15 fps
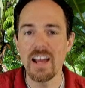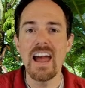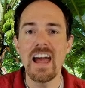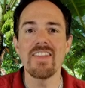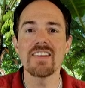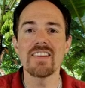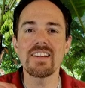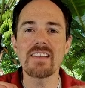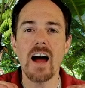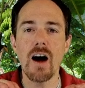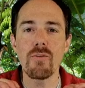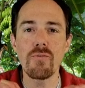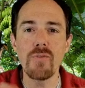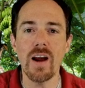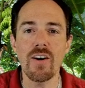And this is
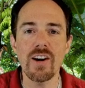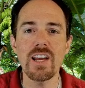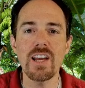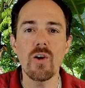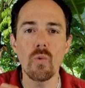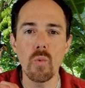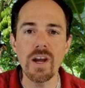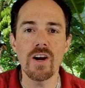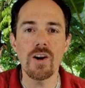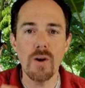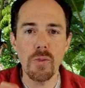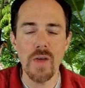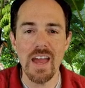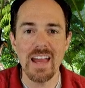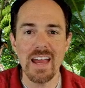a very weird
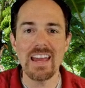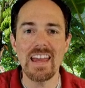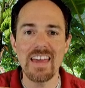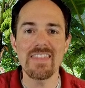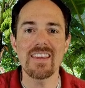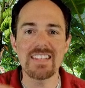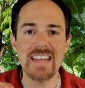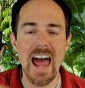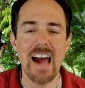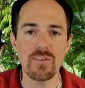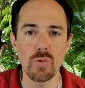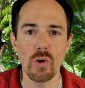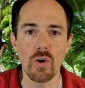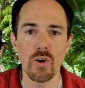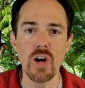thing in the tax
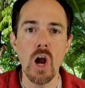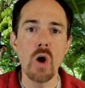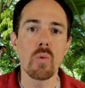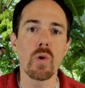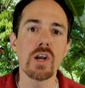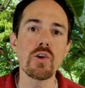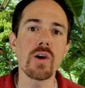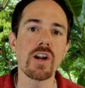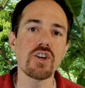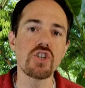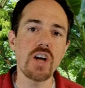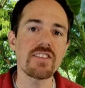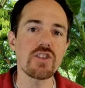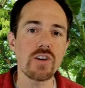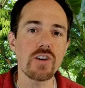world where you can
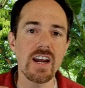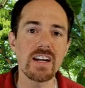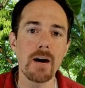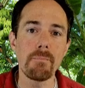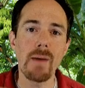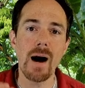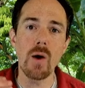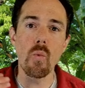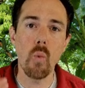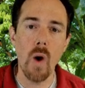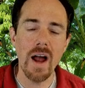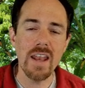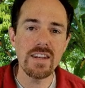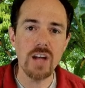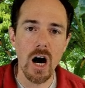adjust your income by
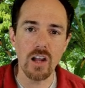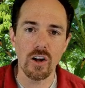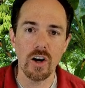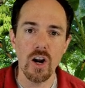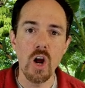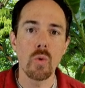$1,